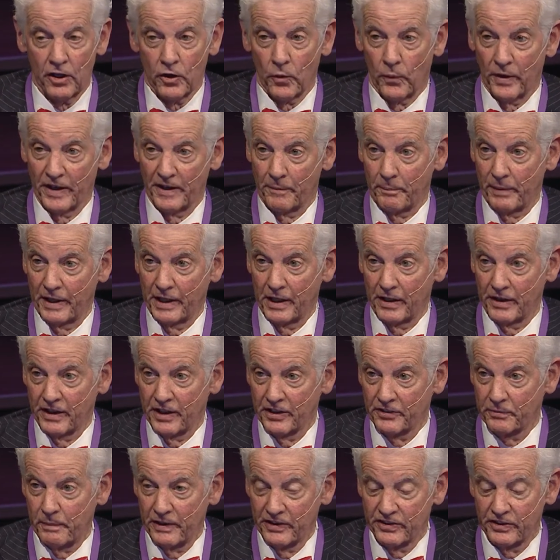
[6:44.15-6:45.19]
We have been in
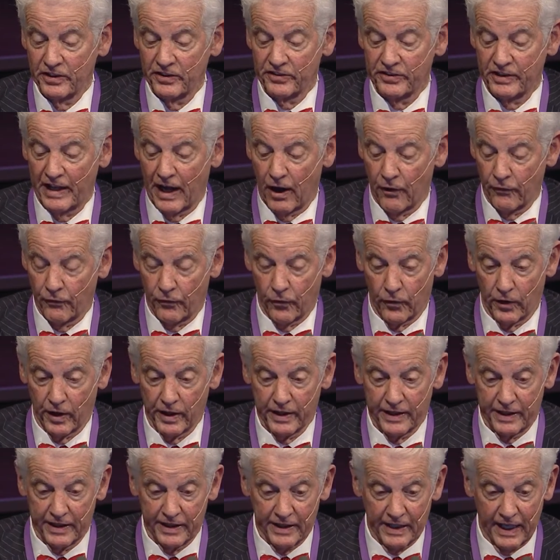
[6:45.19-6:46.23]
this business now for
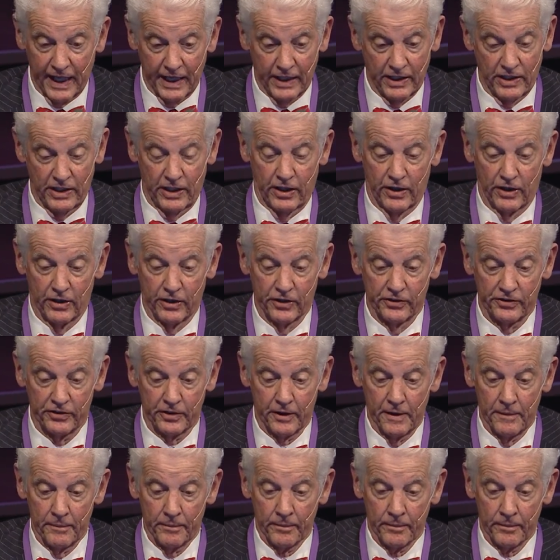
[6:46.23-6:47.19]
10 years.